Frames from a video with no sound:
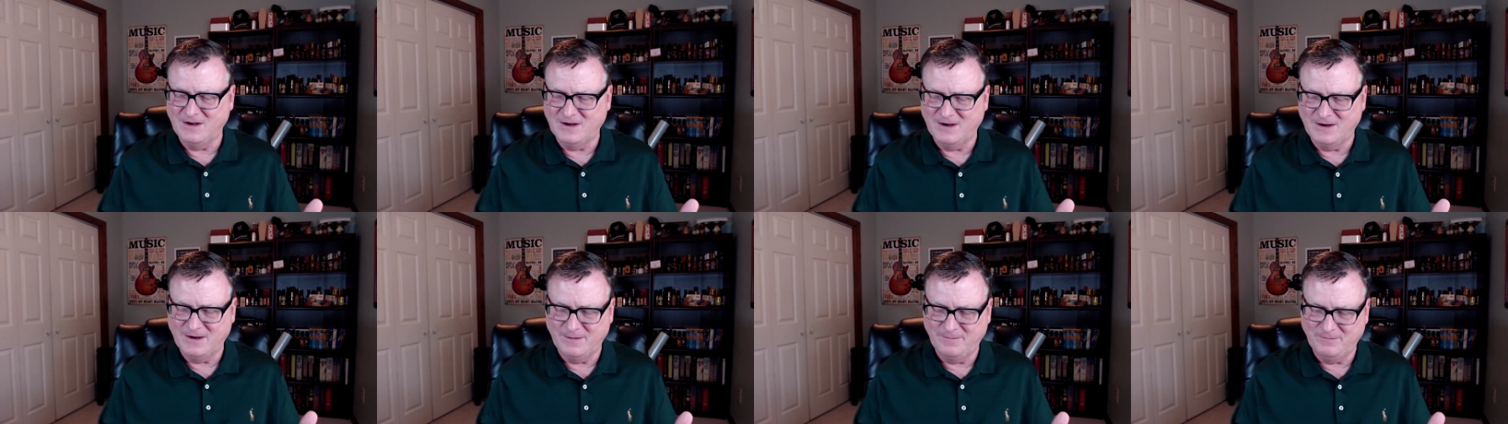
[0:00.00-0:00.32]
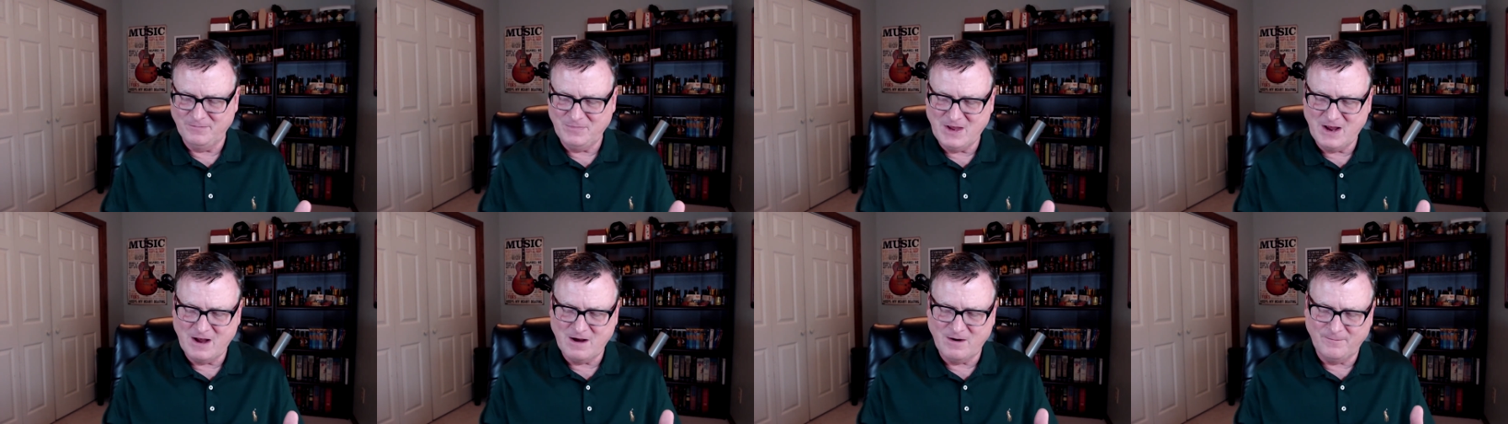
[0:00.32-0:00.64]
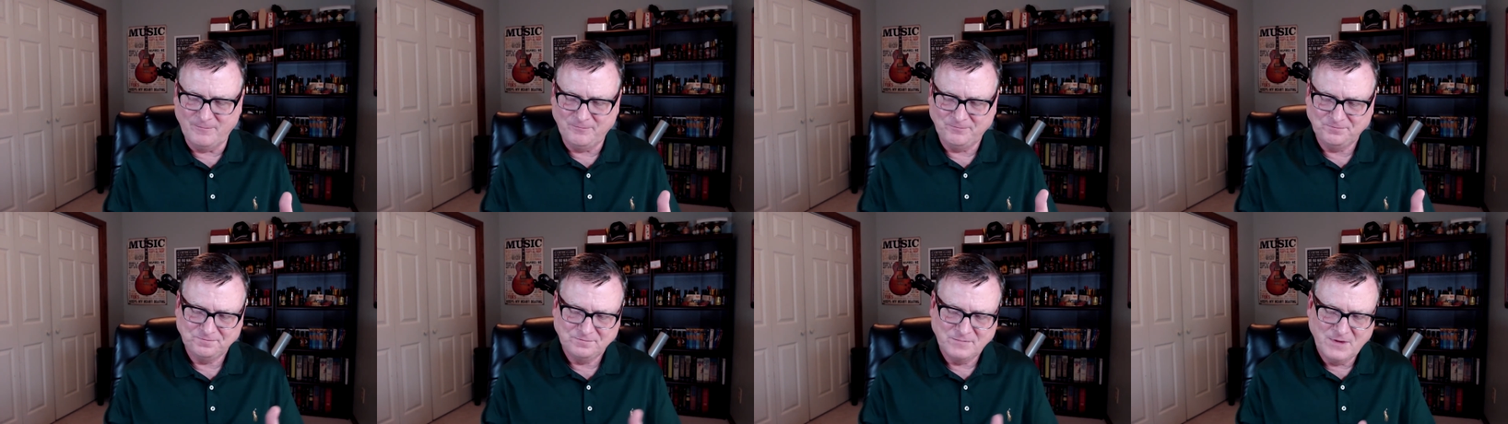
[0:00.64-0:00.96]

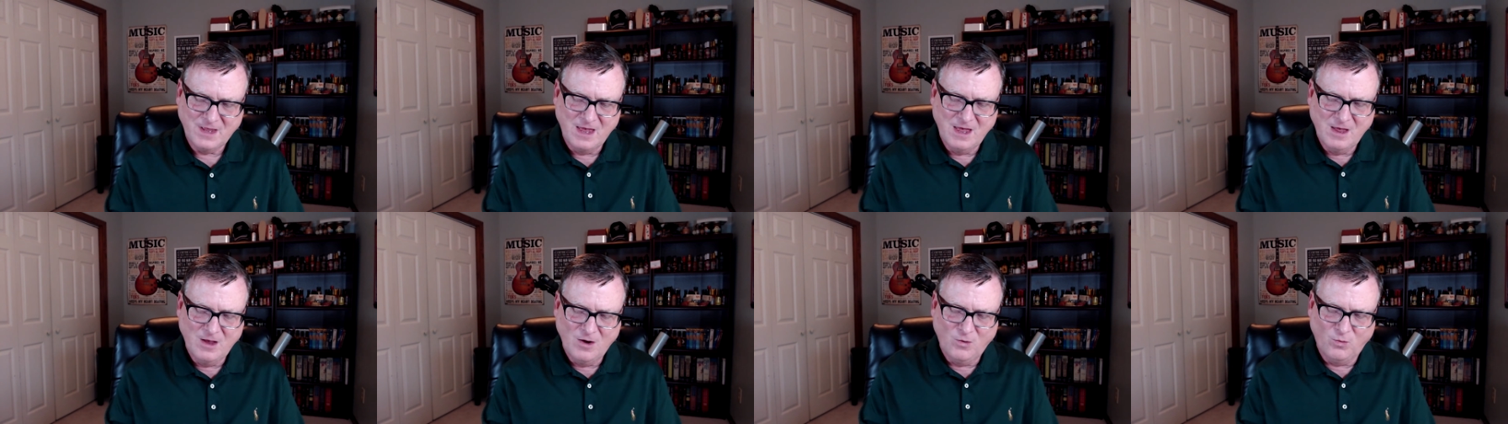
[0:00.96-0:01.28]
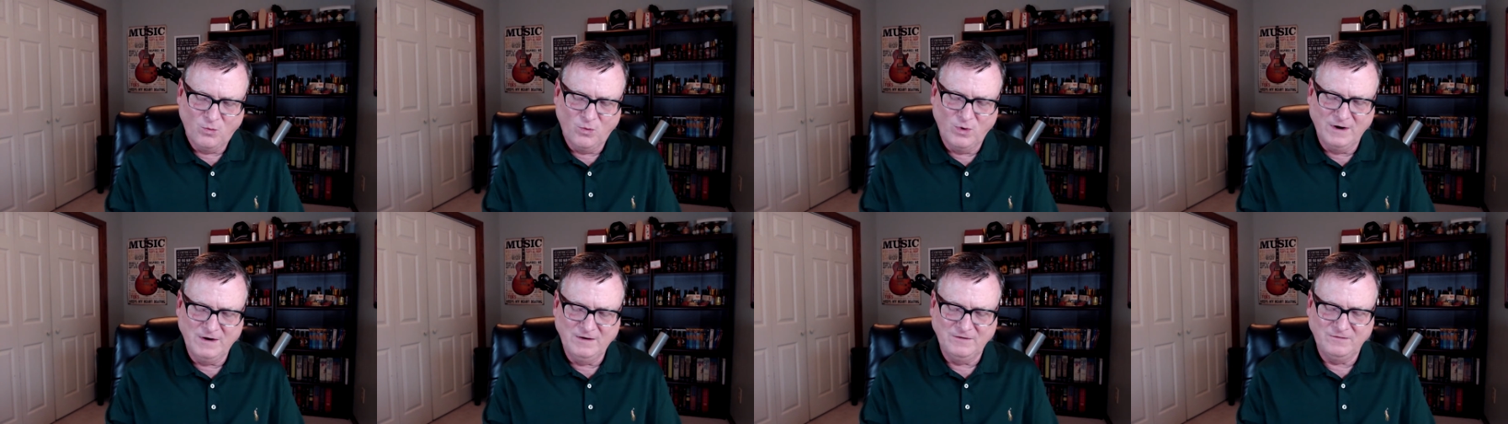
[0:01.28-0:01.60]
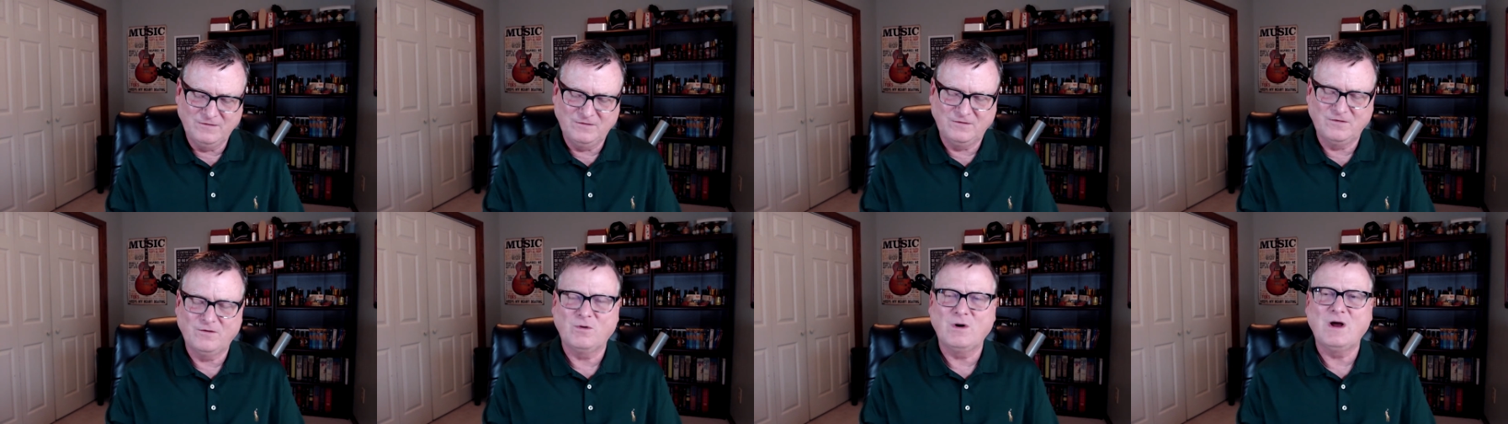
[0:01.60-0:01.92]
Now, what
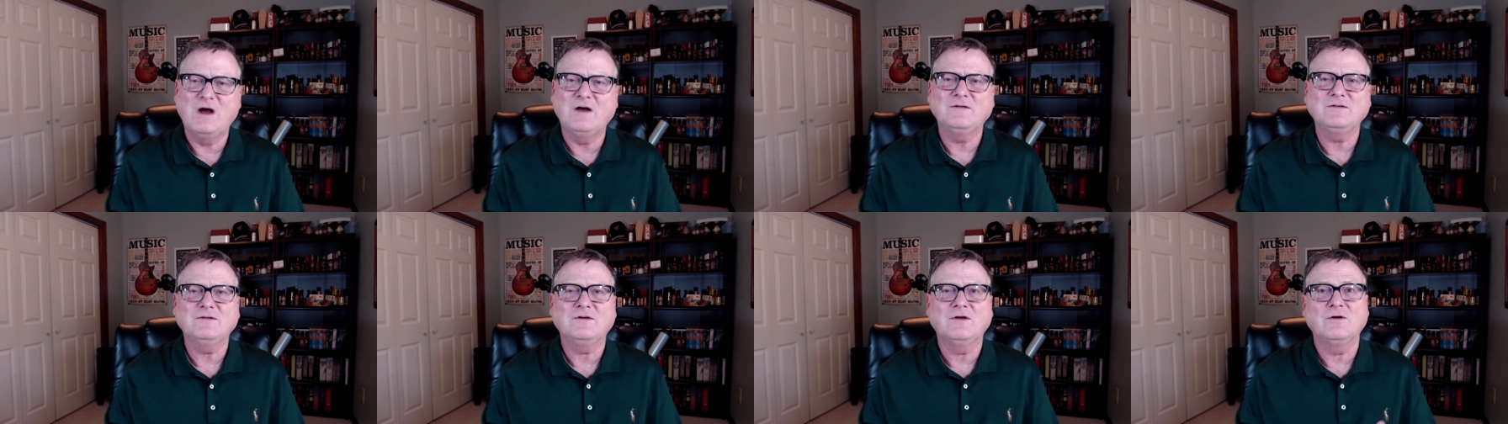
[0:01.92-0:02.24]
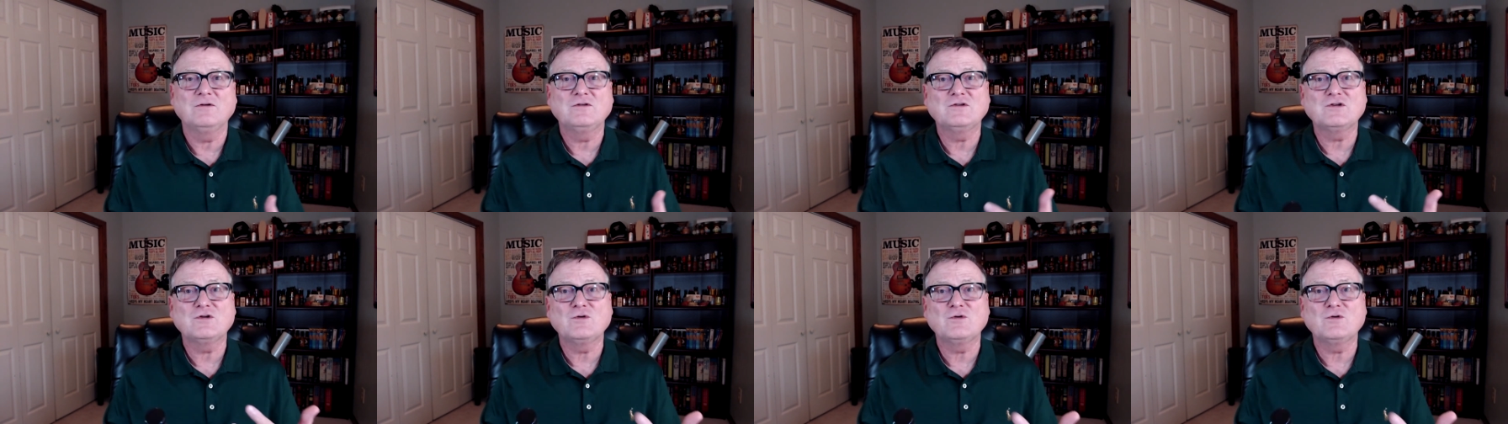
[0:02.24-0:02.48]
is churrasco?